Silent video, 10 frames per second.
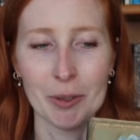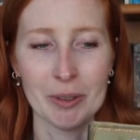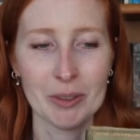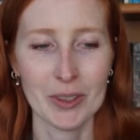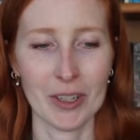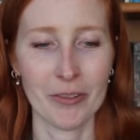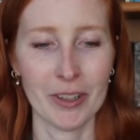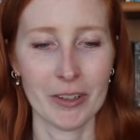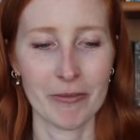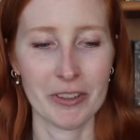I was
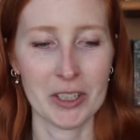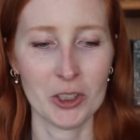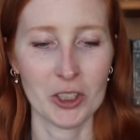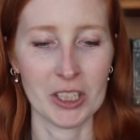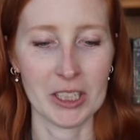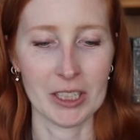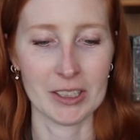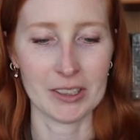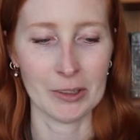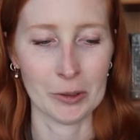terrified of finishing, and so